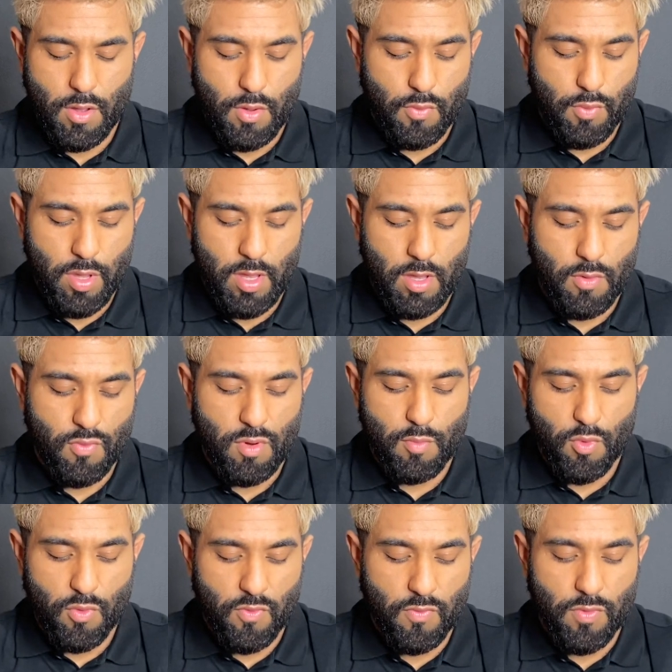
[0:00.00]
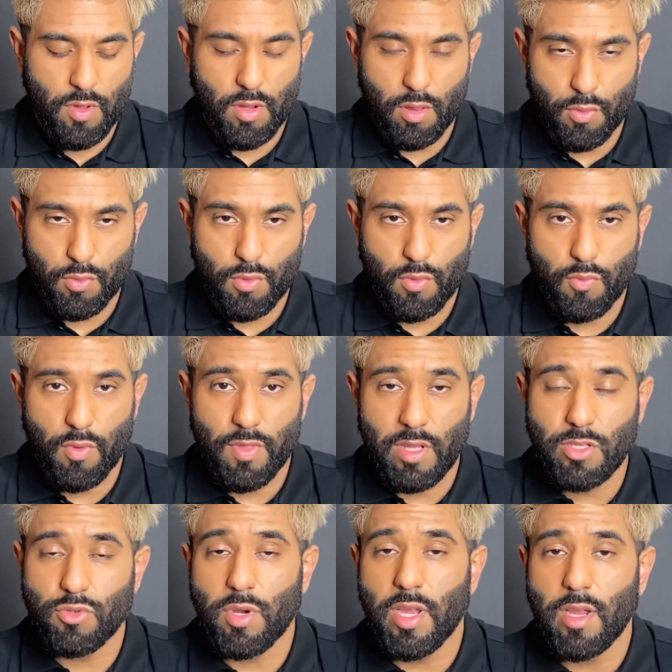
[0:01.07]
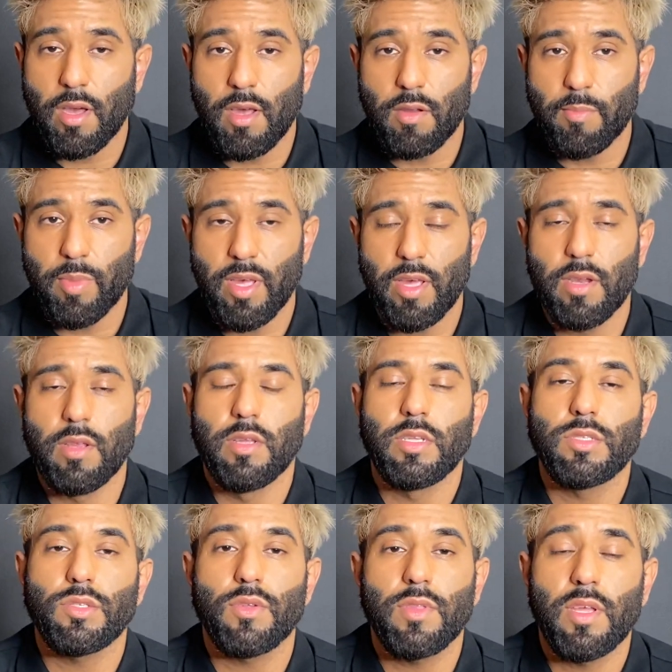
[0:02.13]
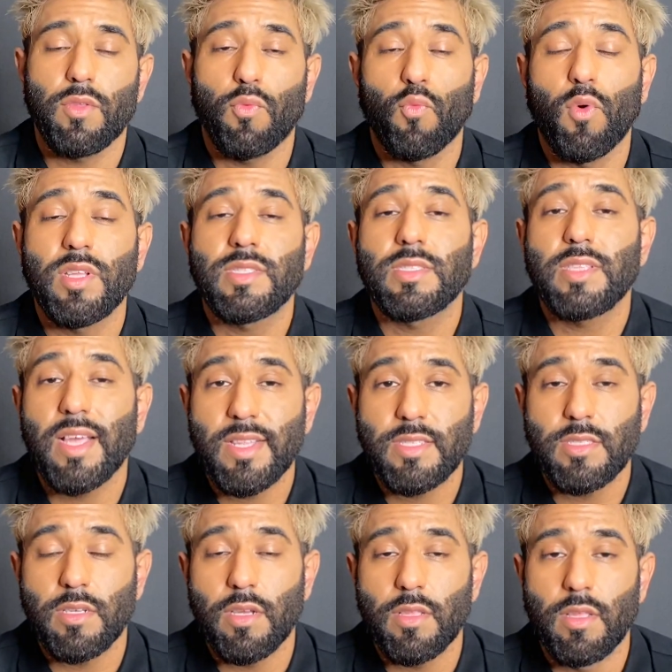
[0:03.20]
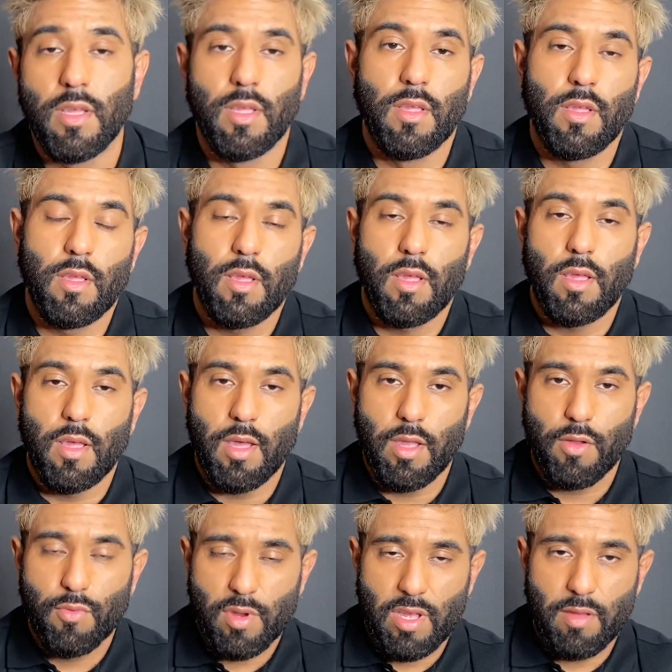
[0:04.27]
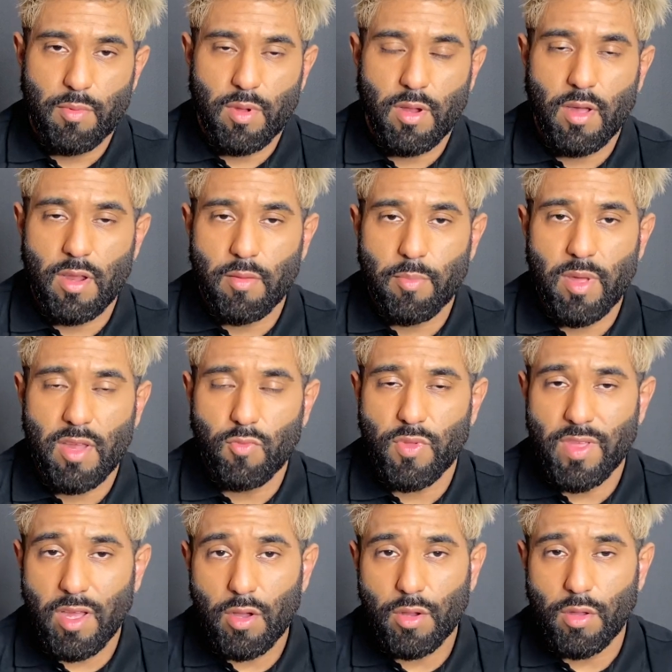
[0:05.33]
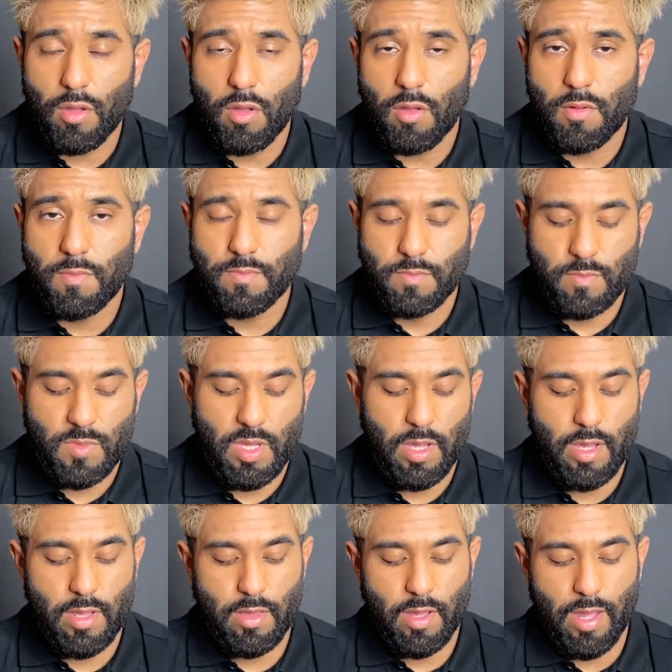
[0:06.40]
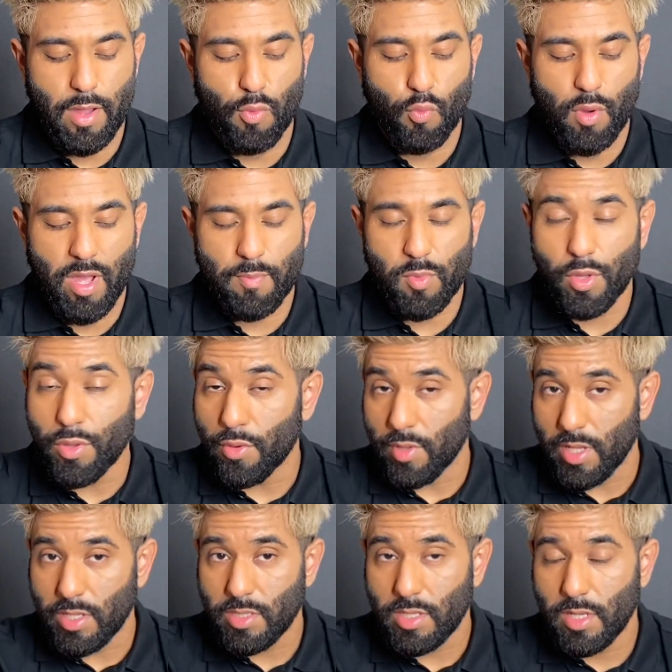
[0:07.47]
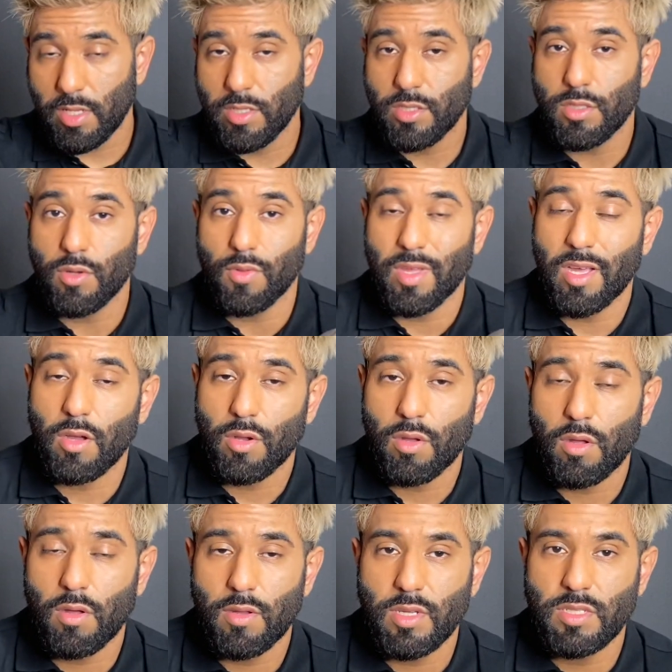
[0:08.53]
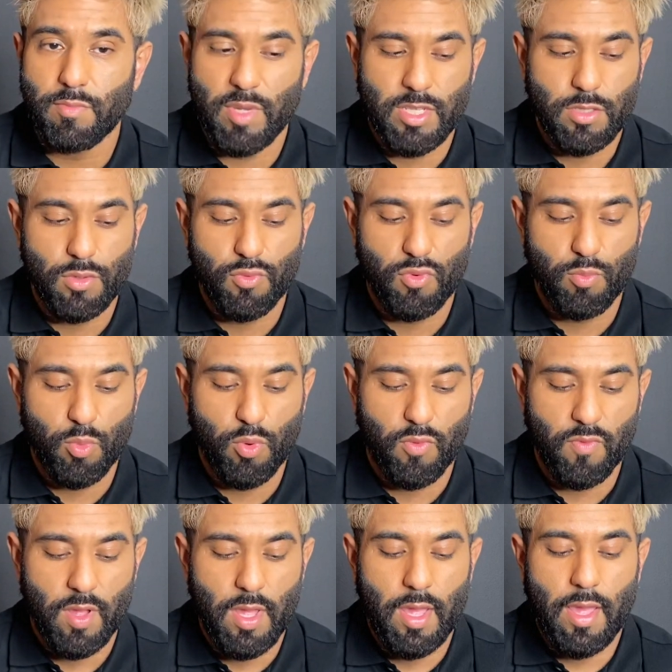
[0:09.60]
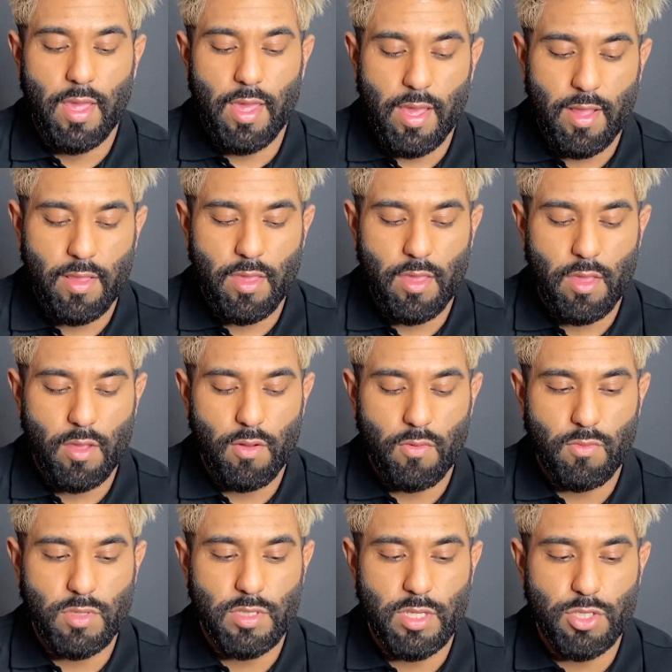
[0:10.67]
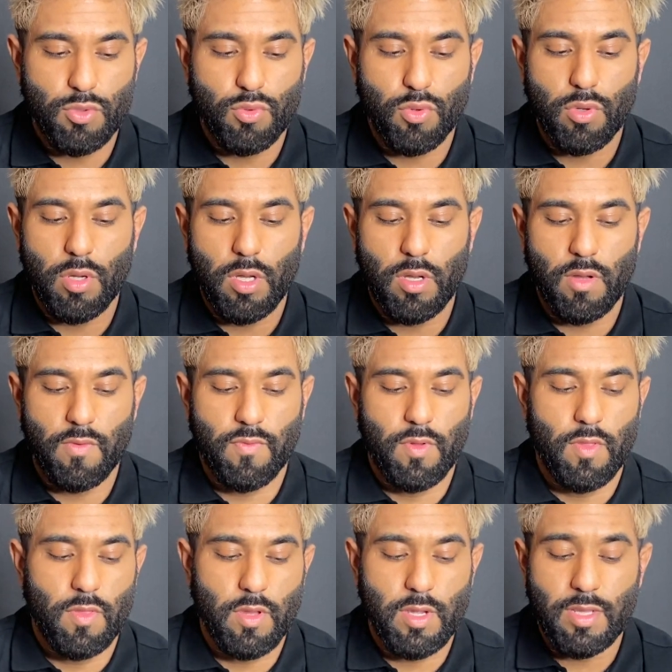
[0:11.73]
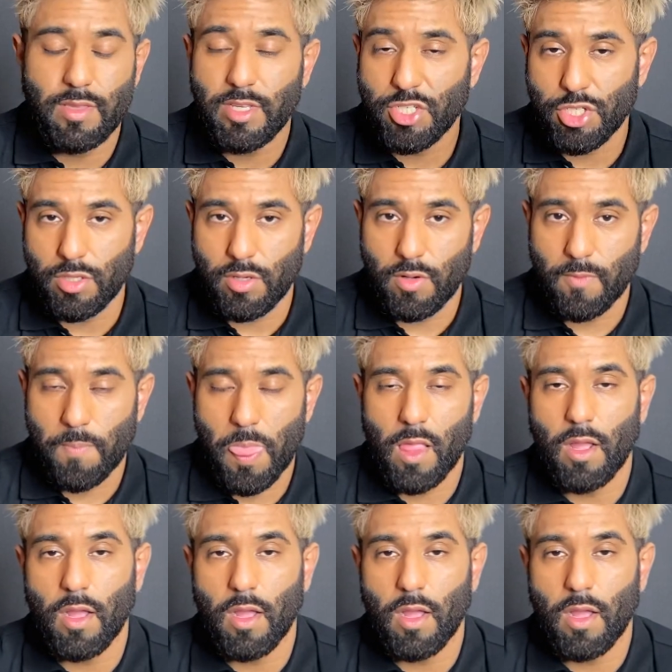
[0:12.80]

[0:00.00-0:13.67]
we remove the glue with a dry cotton pad. So then once that's done, I grab a cotton pad with alcohol and I wipe the unit. So the alcohol is meant to remove any residual of the conditioner,